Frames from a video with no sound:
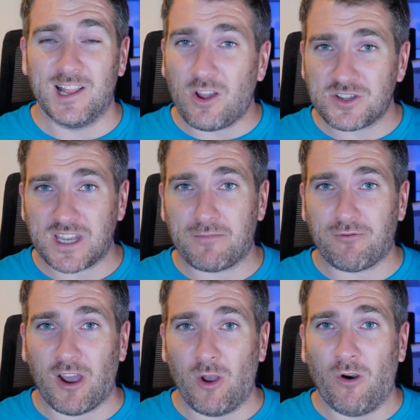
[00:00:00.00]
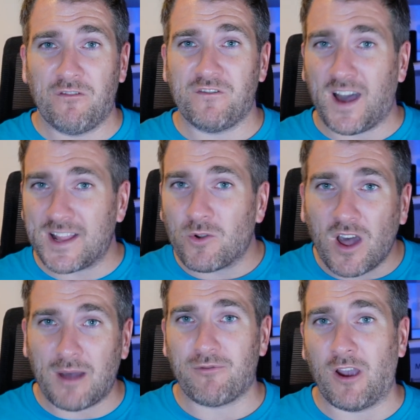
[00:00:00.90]
Logic Pro or Final
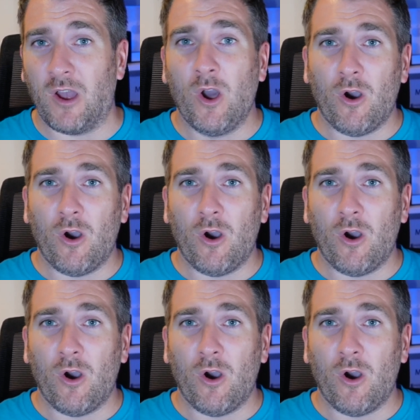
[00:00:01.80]
Cut Pro